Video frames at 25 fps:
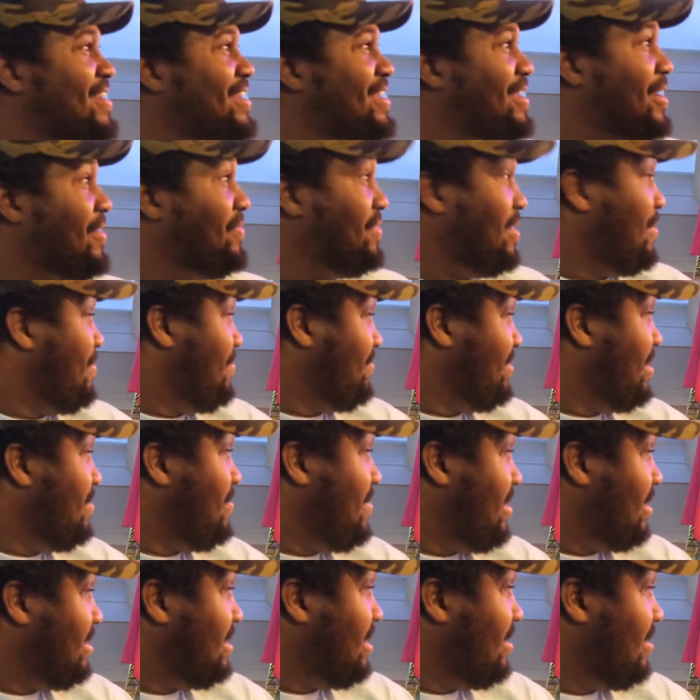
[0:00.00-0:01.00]
The, the,
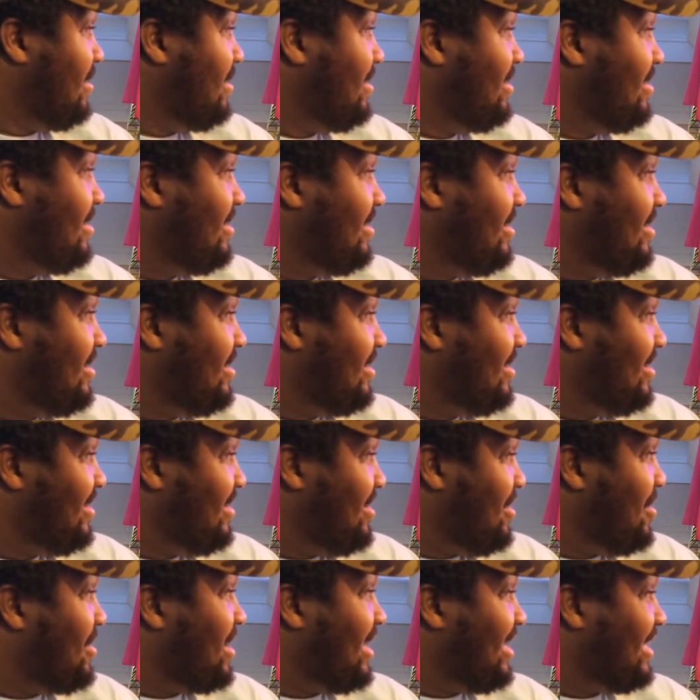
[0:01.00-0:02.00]
I went with the schmedium.
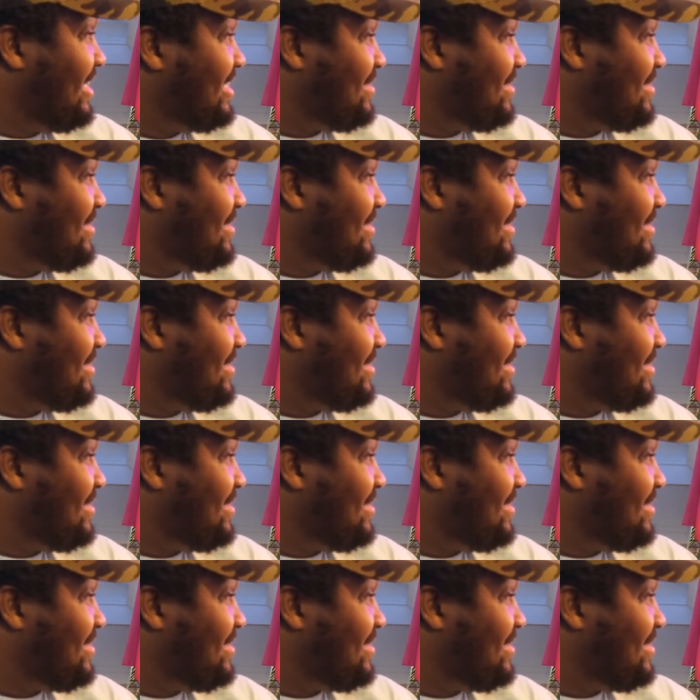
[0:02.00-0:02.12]
You got the